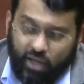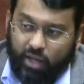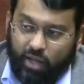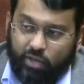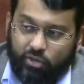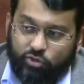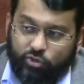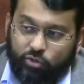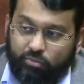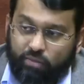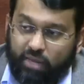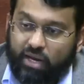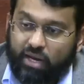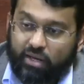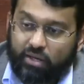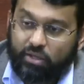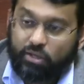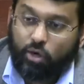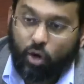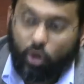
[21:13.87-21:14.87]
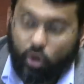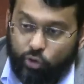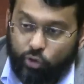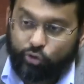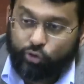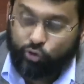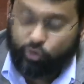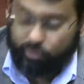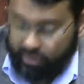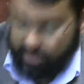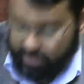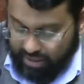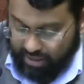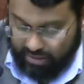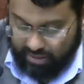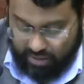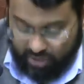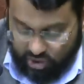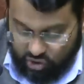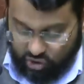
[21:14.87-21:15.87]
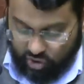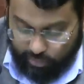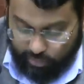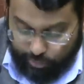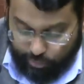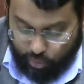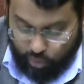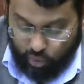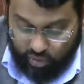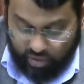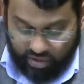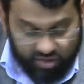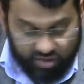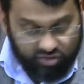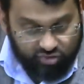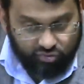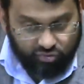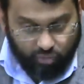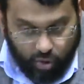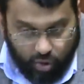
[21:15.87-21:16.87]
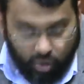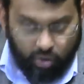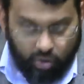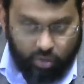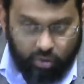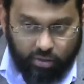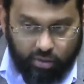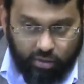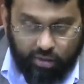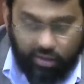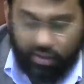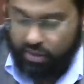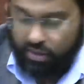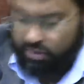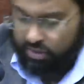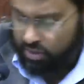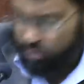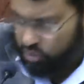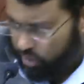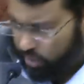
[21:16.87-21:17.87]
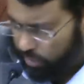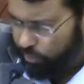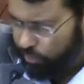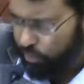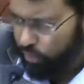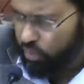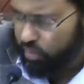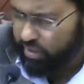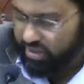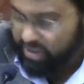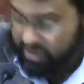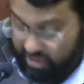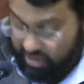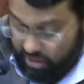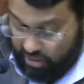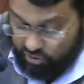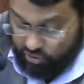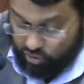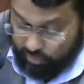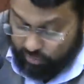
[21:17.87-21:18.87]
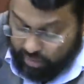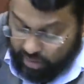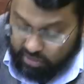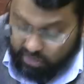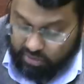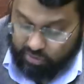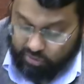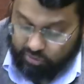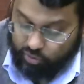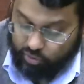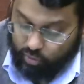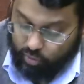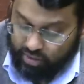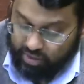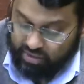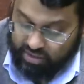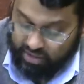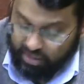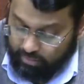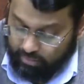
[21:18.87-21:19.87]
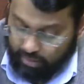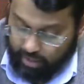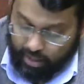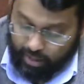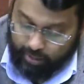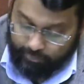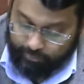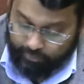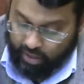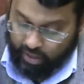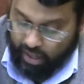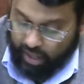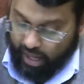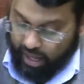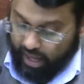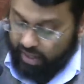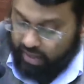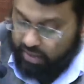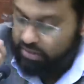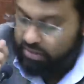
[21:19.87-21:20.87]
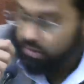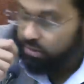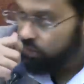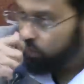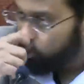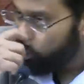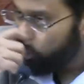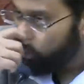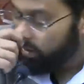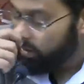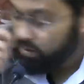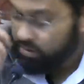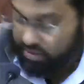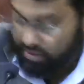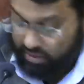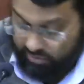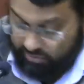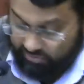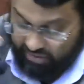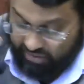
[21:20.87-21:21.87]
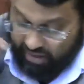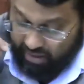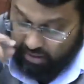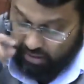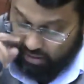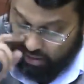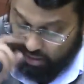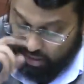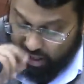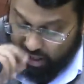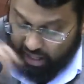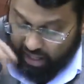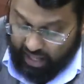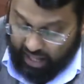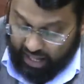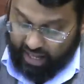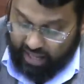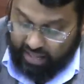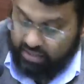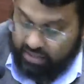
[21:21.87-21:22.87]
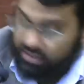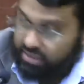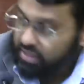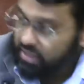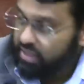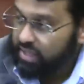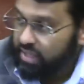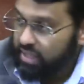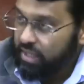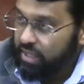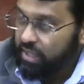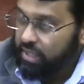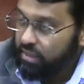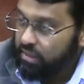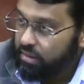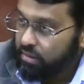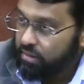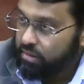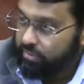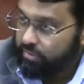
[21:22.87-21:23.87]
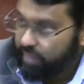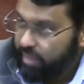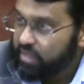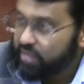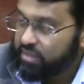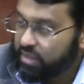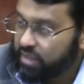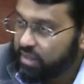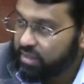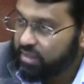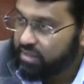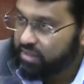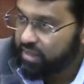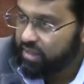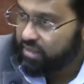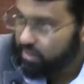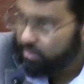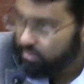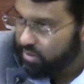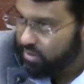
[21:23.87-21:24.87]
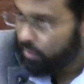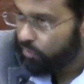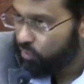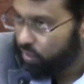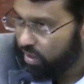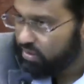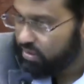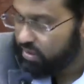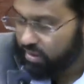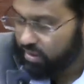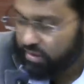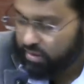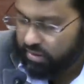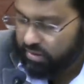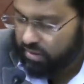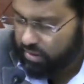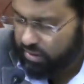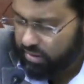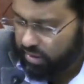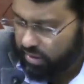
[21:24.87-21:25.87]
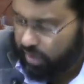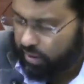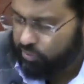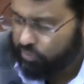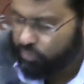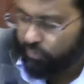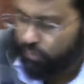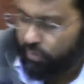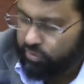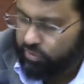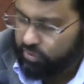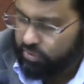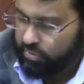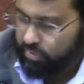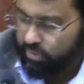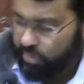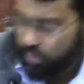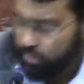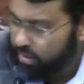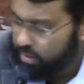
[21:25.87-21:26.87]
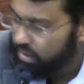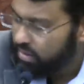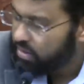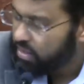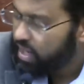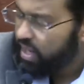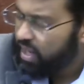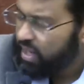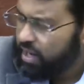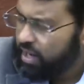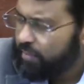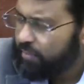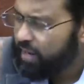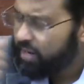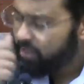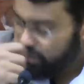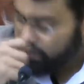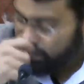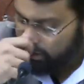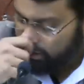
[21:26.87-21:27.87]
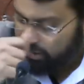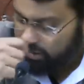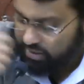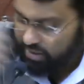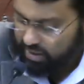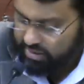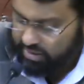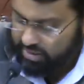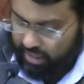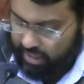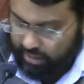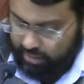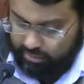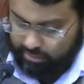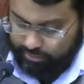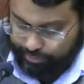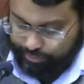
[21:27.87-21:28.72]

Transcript: to make the argument that tashabbuh is wrong. Tashabbuh is detrimental to one's iman and to one's faith. And he basically says, I'm summarizing the, the entire two volumes in three minutes. He basically says that